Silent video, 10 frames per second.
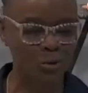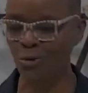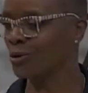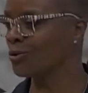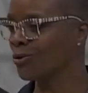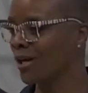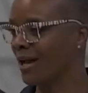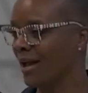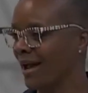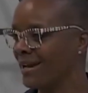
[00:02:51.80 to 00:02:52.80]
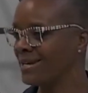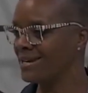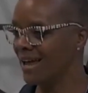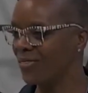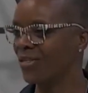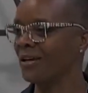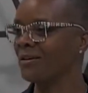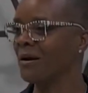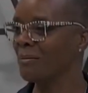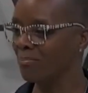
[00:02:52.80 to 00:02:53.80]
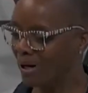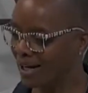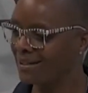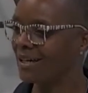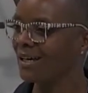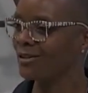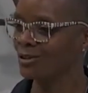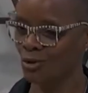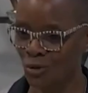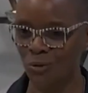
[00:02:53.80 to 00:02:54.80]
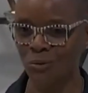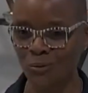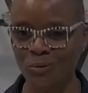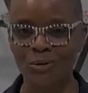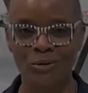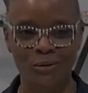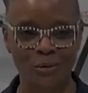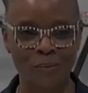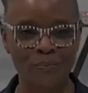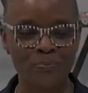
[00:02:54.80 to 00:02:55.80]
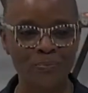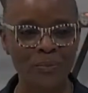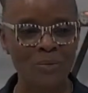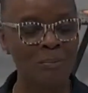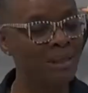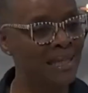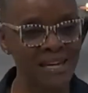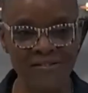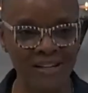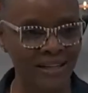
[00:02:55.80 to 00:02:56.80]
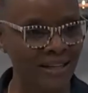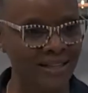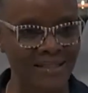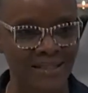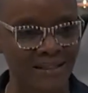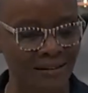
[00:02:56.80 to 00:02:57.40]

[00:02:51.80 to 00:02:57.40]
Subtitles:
truth and nothing but the truth. We believe in it.